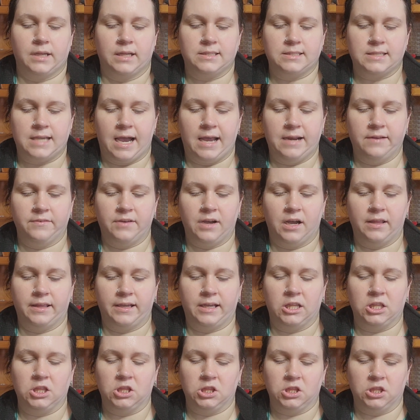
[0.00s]
It's kind of got
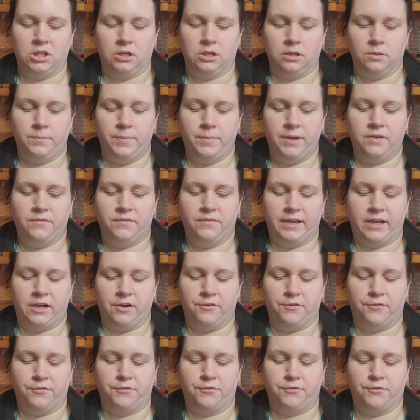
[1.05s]
like a little bit of like
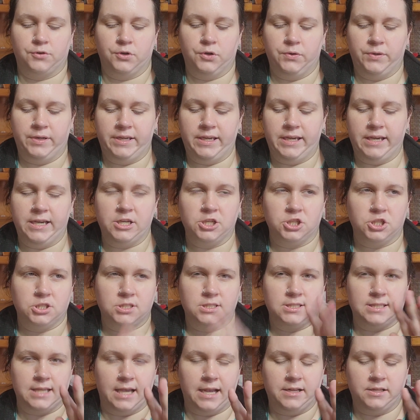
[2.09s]
a fruity-ish
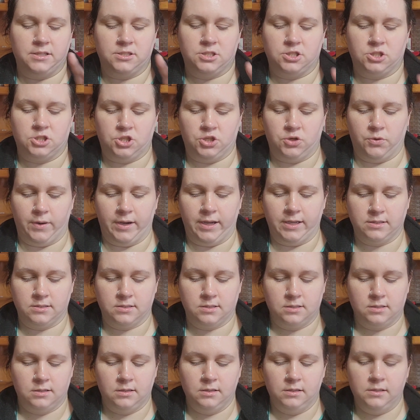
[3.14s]
scent to
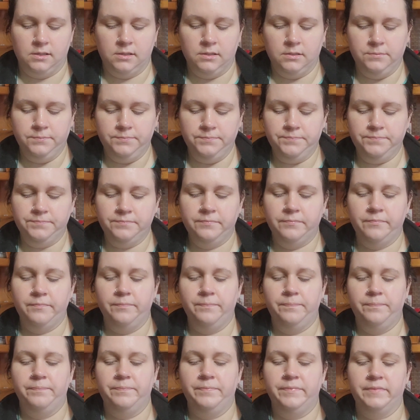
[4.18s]
it.
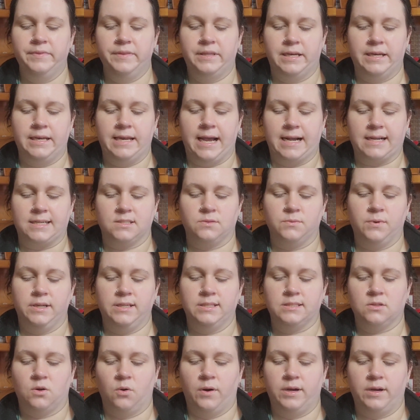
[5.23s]
The next one
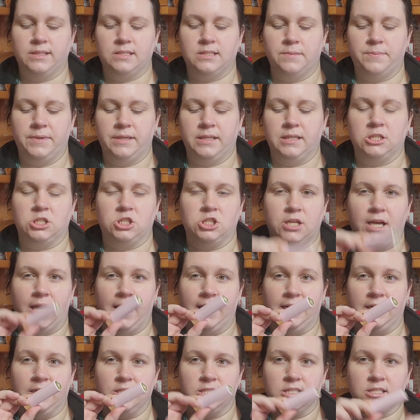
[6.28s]
is going to be the
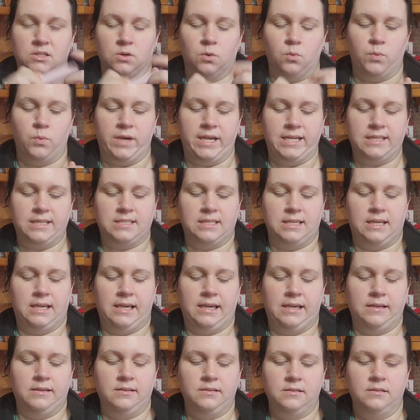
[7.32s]
shade Sweet
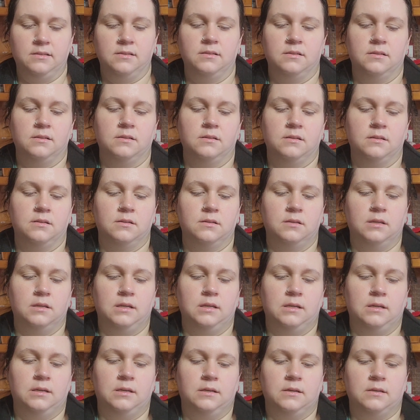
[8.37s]
Tea.
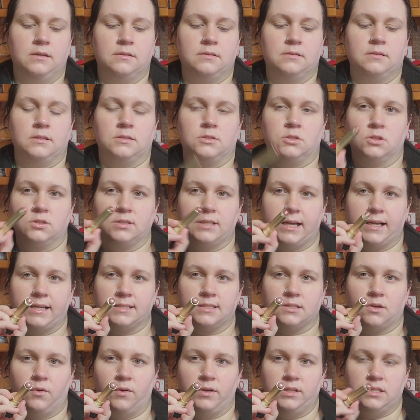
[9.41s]
This looks like
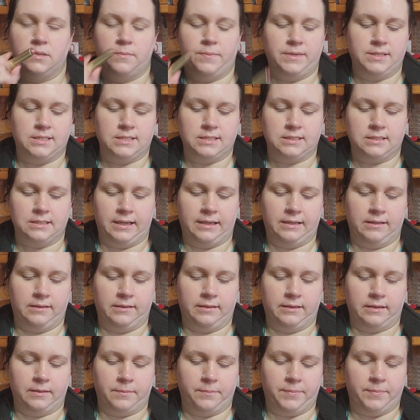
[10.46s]
it's going to be
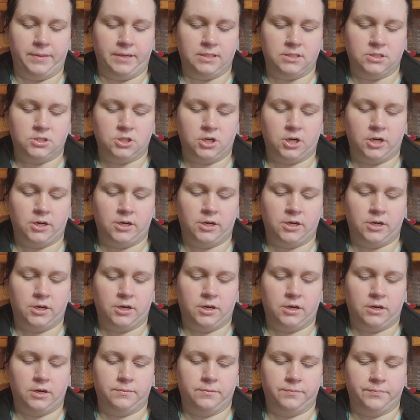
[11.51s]
slightly like a bit
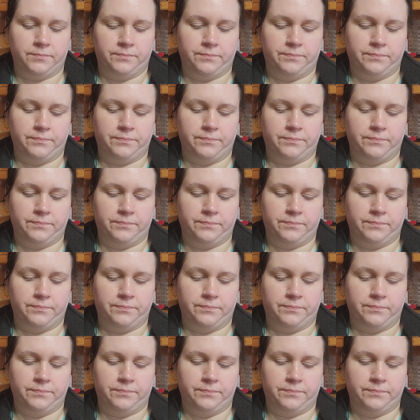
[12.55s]
darker.